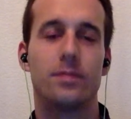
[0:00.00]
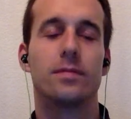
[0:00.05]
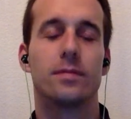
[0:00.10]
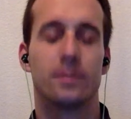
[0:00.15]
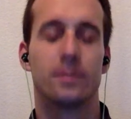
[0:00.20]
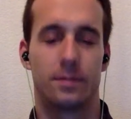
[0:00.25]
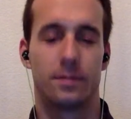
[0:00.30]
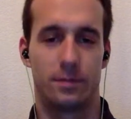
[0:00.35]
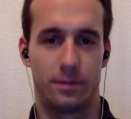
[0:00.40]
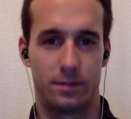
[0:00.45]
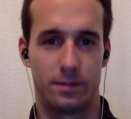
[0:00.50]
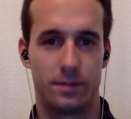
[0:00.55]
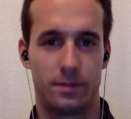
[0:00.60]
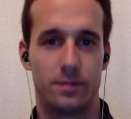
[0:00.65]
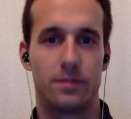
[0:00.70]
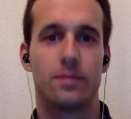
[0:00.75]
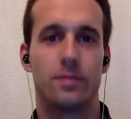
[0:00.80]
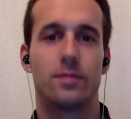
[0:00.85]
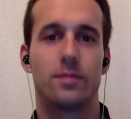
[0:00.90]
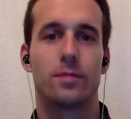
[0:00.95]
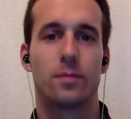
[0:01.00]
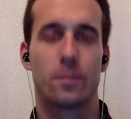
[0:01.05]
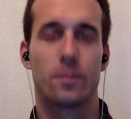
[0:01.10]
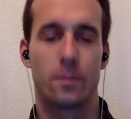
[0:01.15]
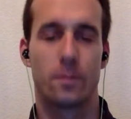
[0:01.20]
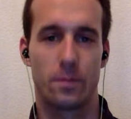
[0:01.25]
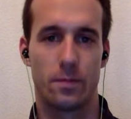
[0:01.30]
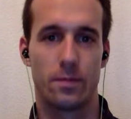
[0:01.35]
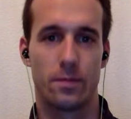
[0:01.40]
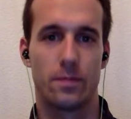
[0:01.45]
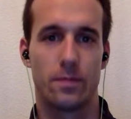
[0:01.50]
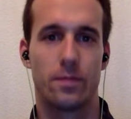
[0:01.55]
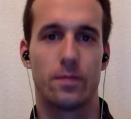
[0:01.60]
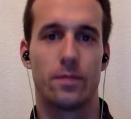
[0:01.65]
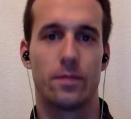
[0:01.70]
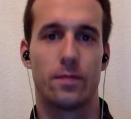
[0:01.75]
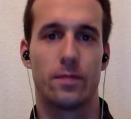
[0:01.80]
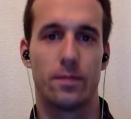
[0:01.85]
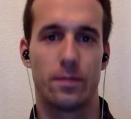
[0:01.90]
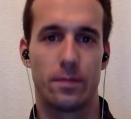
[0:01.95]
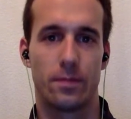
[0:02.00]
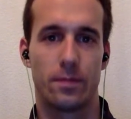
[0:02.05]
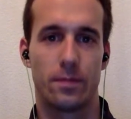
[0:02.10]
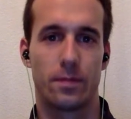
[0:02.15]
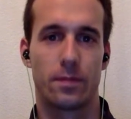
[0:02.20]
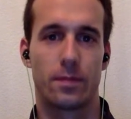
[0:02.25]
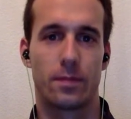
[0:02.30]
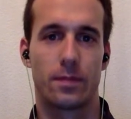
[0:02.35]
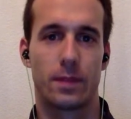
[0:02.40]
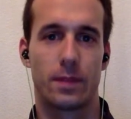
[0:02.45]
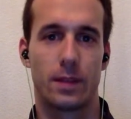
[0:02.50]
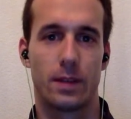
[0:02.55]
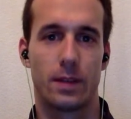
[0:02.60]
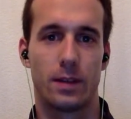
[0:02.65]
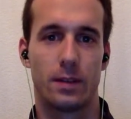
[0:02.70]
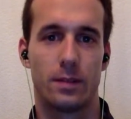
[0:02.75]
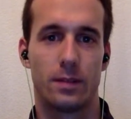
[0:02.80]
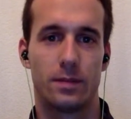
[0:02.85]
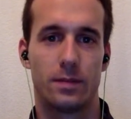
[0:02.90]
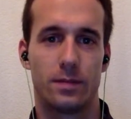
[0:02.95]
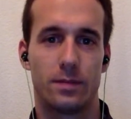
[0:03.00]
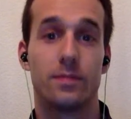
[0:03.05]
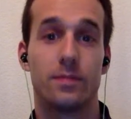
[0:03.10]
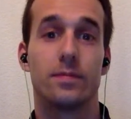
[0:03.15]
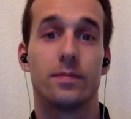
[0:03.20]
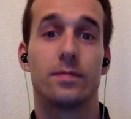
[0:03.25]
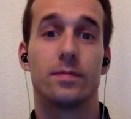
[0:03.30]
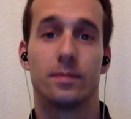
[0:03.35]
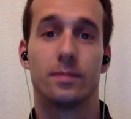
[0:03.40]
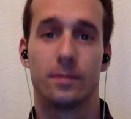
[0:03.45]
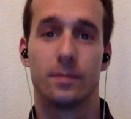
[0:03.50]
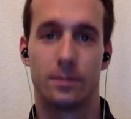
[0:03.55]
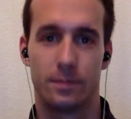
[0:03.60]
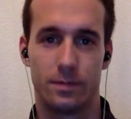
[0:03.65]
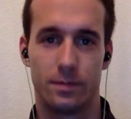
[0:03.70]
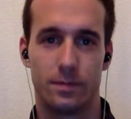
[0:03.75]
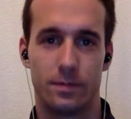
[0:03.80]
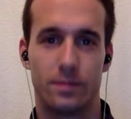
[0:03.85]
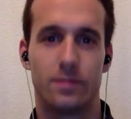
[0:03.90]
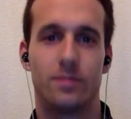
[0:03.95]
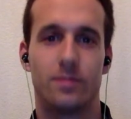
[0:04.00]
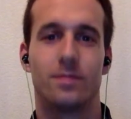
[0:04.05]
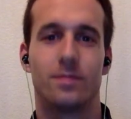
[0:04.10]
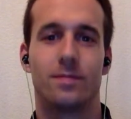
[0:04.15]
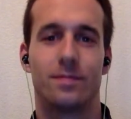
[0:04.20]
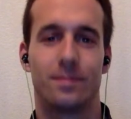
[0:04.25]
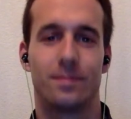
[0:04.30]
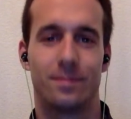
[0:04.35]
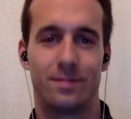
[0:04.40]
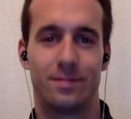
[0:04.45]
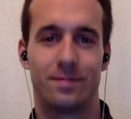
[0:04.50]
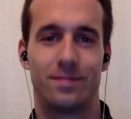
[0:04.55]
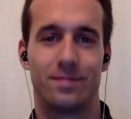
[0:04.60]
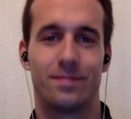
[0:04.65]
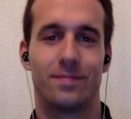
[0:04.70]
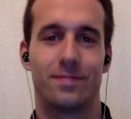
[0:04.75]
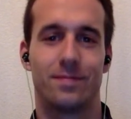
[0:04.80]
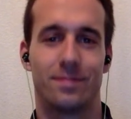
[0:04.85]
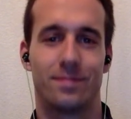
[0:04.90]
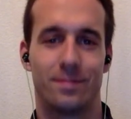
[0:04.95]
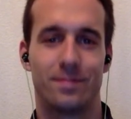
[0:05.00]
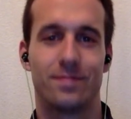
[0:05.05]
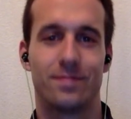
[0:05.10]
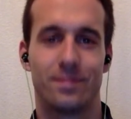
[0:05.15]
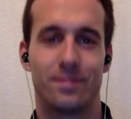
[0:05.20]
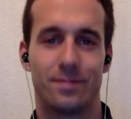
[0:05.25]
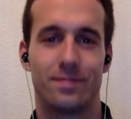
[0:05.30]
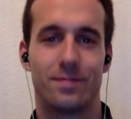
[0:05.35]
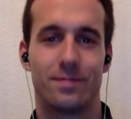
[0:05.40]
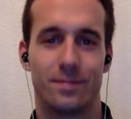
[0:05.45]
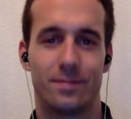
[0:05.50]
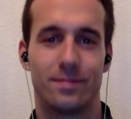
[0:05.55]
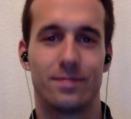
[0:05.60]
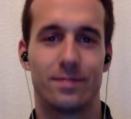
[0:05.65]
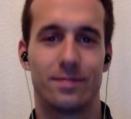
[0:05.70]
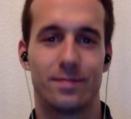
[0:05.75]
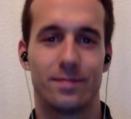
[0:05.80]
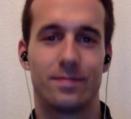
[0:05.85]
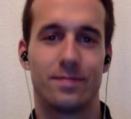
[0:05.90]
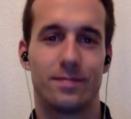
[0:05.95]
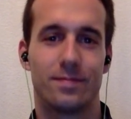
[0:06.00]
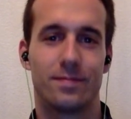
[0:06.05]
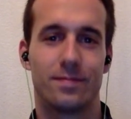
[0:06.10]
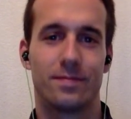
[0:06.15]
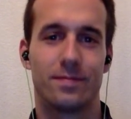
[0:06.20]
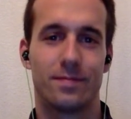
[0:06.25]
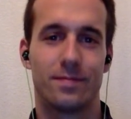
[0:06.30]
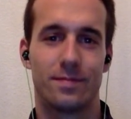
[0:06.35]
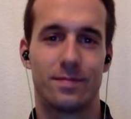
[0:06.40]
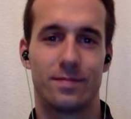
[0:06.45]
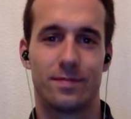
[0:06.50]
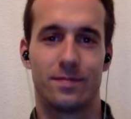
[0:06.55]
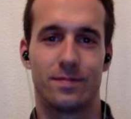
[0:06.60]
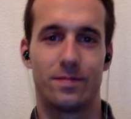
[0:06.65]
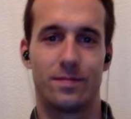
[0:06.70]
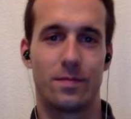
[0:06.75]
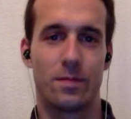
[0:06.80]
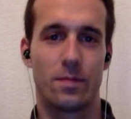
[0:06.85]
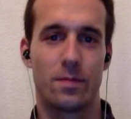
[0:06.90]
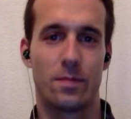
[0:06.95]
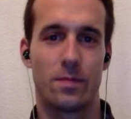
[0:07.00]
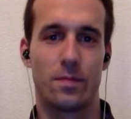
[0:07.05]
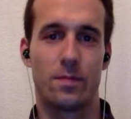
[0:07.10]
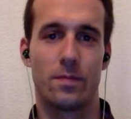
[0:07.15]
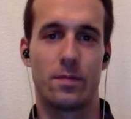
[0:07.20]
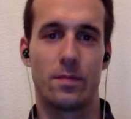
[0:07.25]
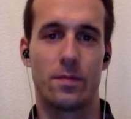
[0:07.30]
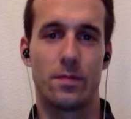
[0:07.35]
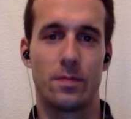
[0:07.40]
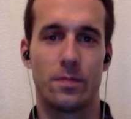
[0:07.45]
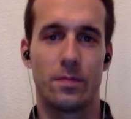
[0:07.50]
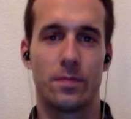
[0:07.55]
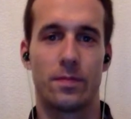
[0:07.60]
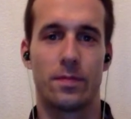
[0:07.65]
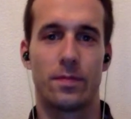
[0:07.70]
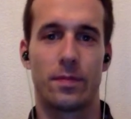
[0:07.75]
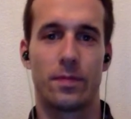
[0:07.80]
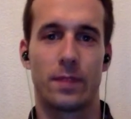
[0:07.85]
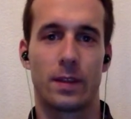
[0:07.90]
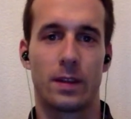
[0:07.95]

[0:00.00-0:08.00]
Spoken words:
[no speech]